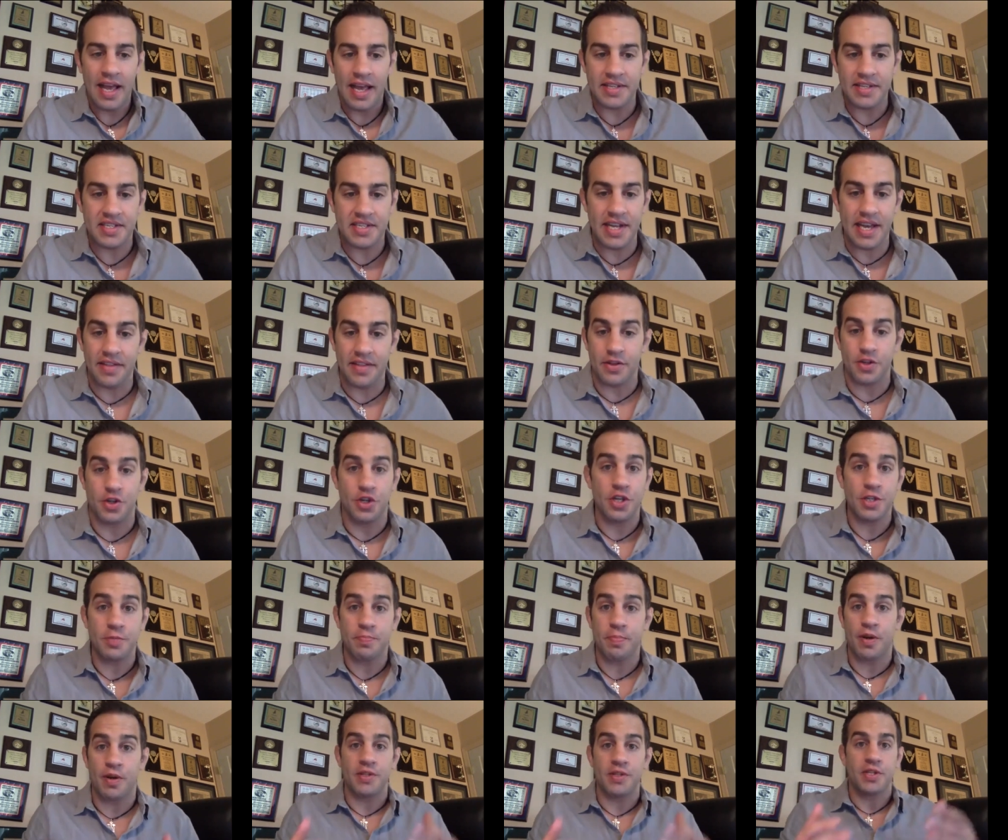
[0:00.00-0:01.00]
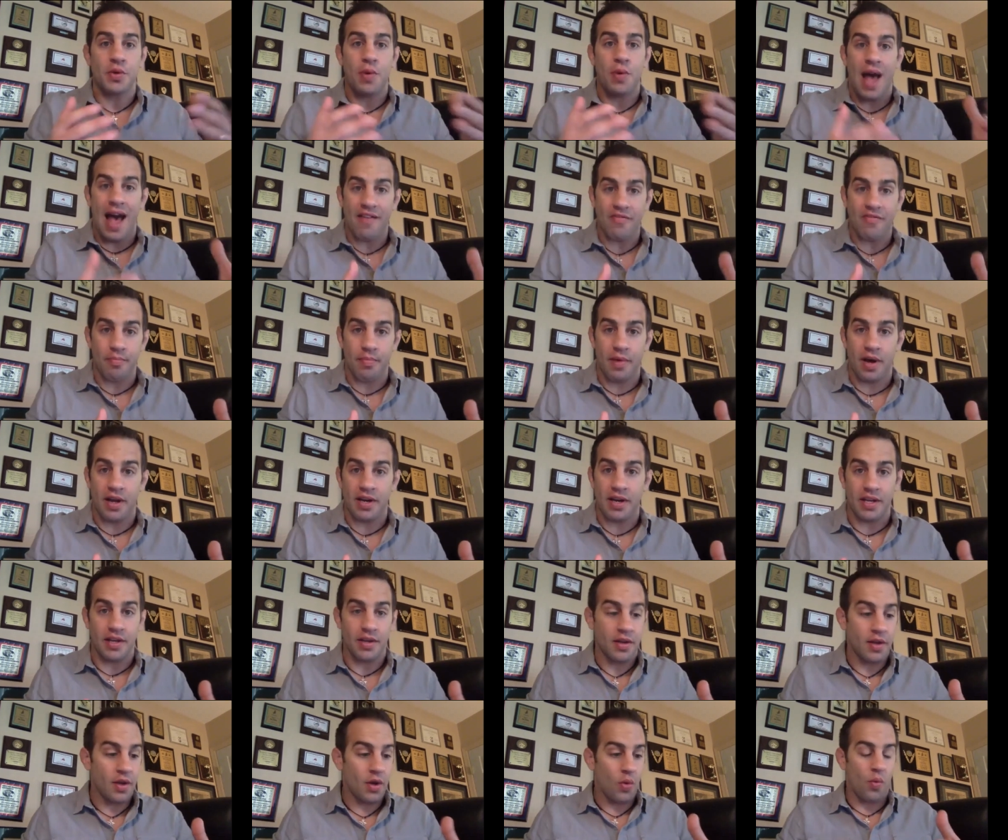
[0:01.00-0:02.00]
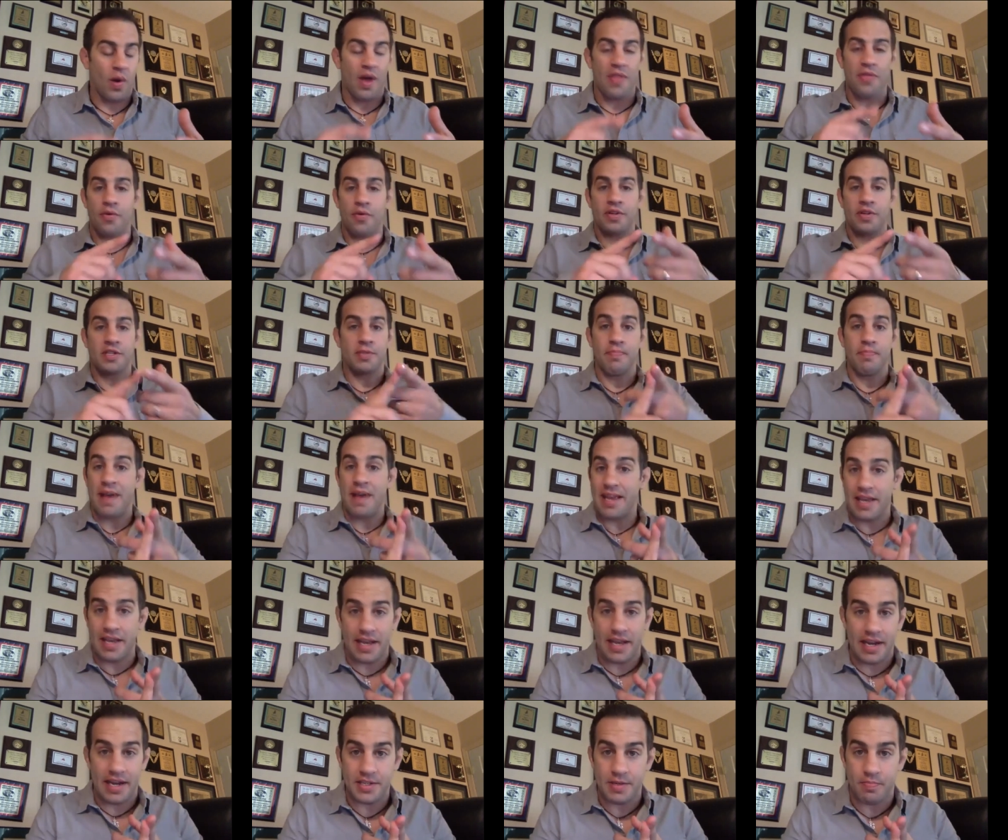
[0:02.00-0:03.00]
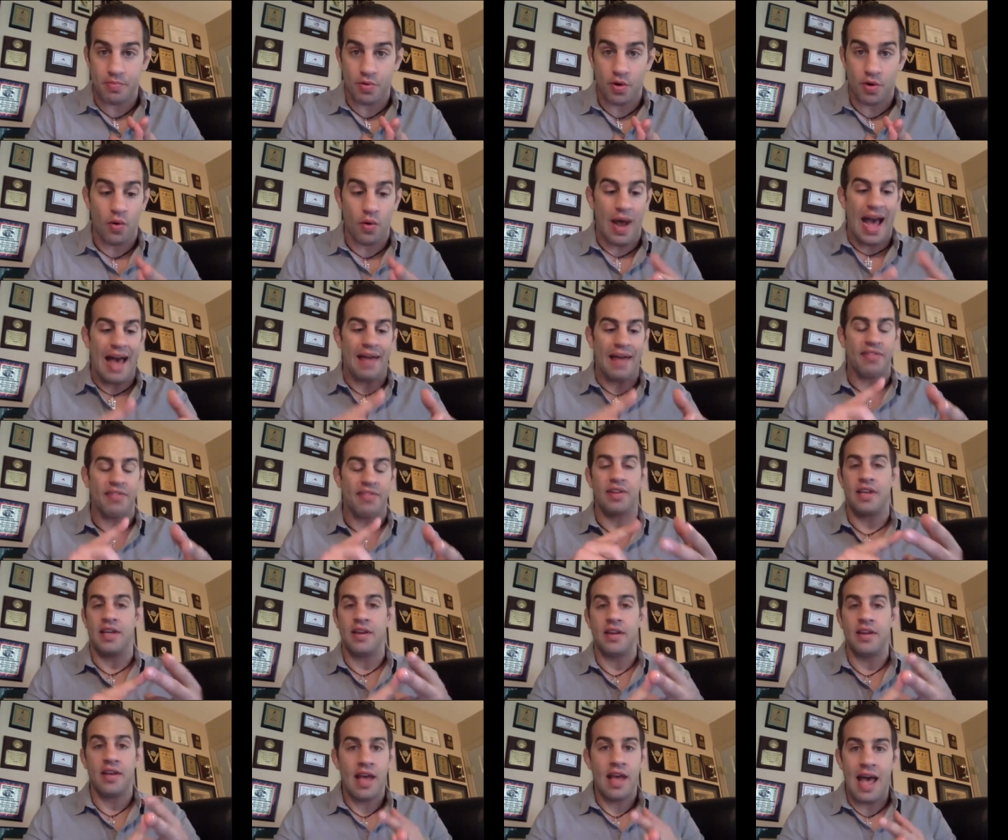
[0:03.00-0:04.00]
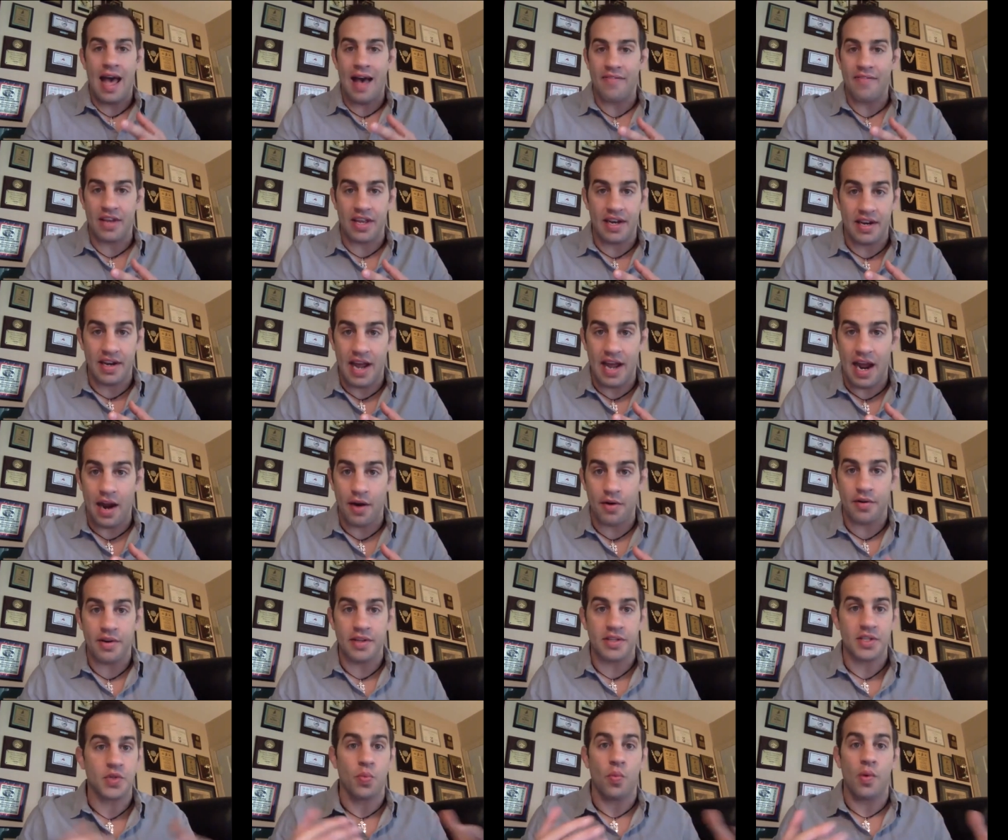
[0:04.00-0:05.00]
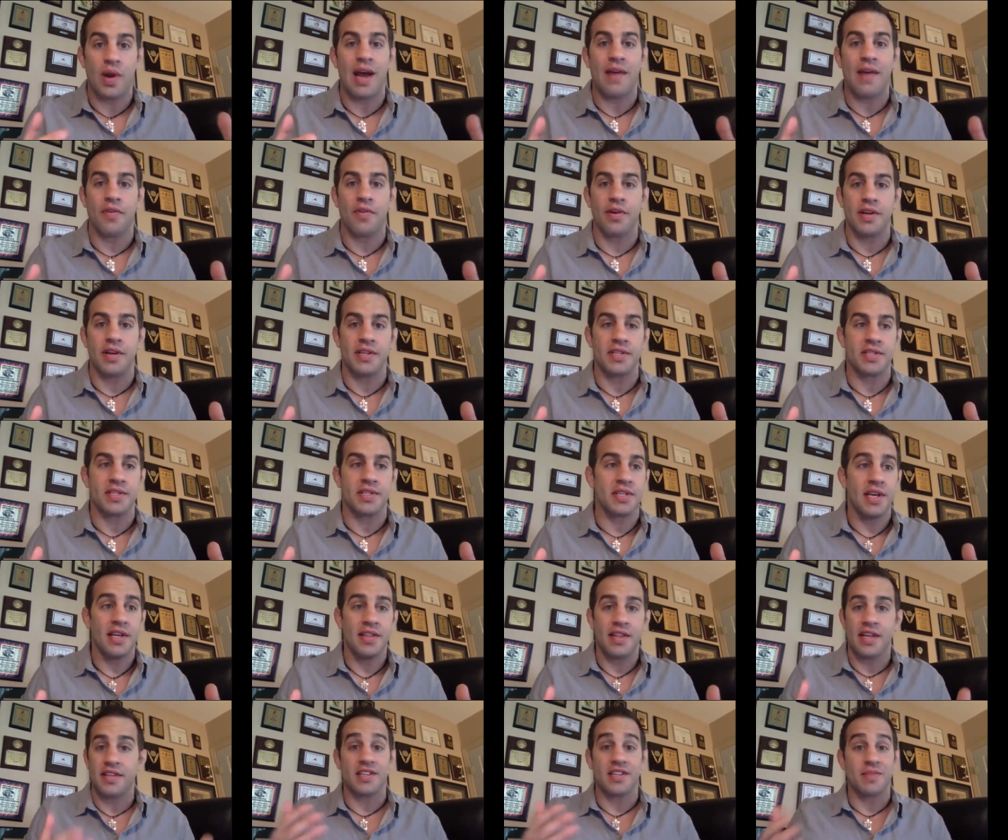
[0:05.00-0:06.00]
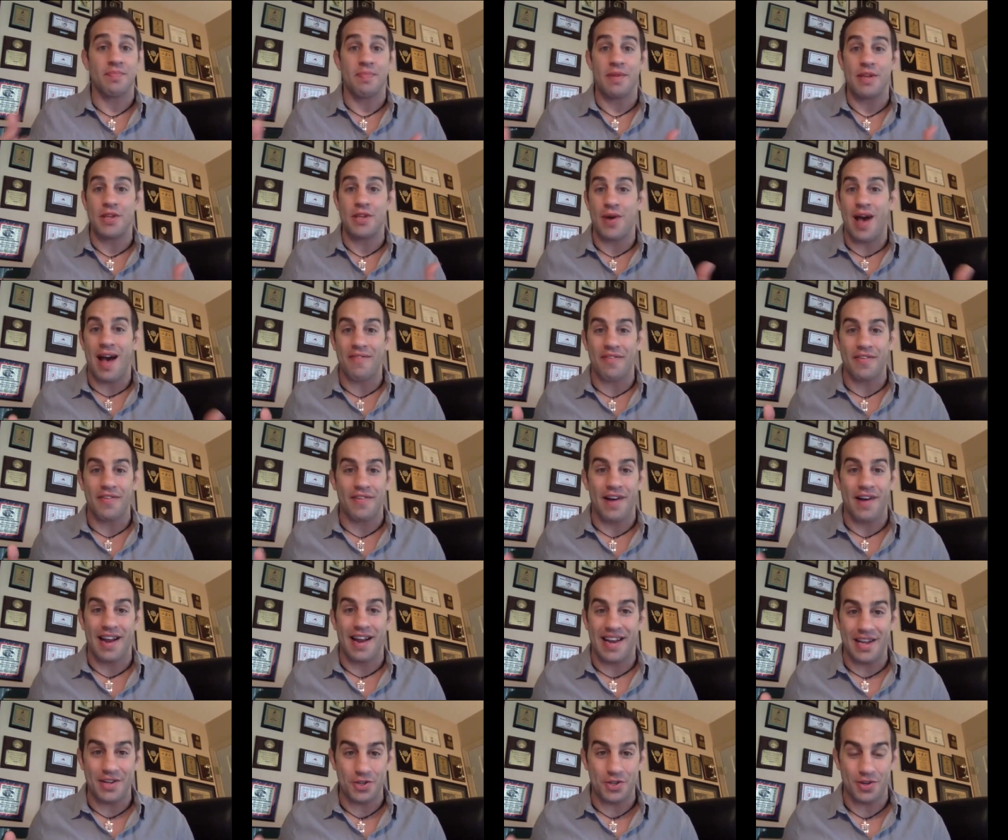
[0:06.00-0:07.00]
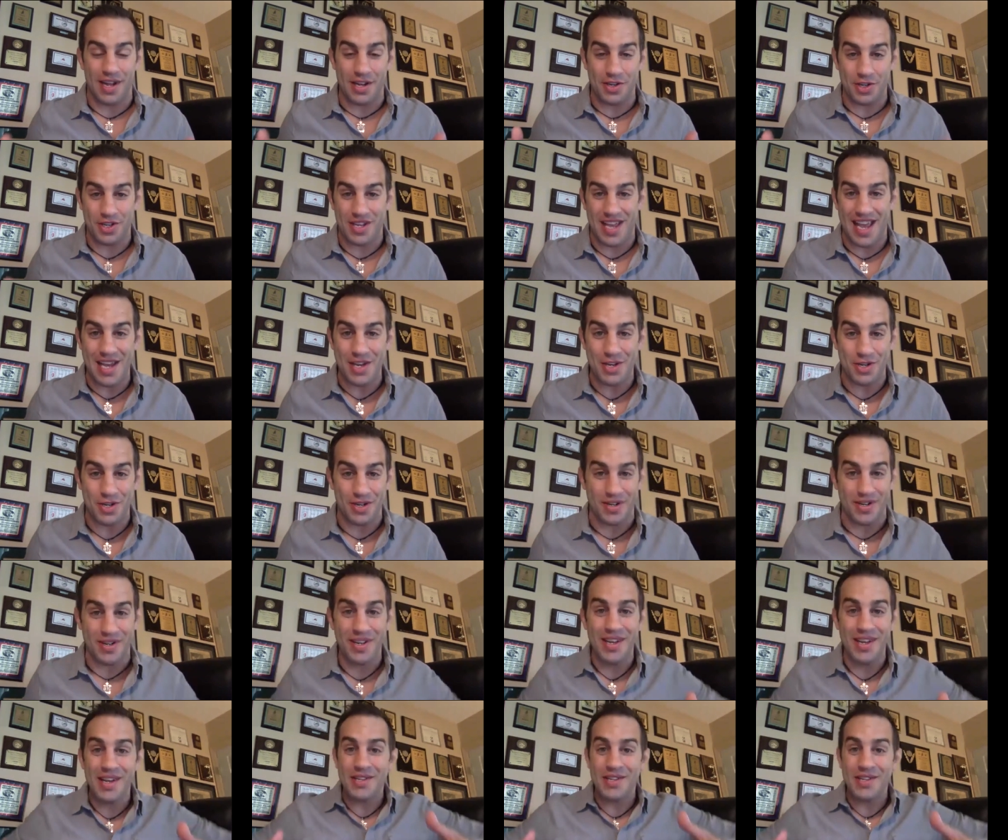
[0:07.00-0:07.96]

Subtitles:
and saying that just because you have money, whether it's making it as a pro athlete, having an inheritance, whatever it is, that doesn't mean you have a financial education.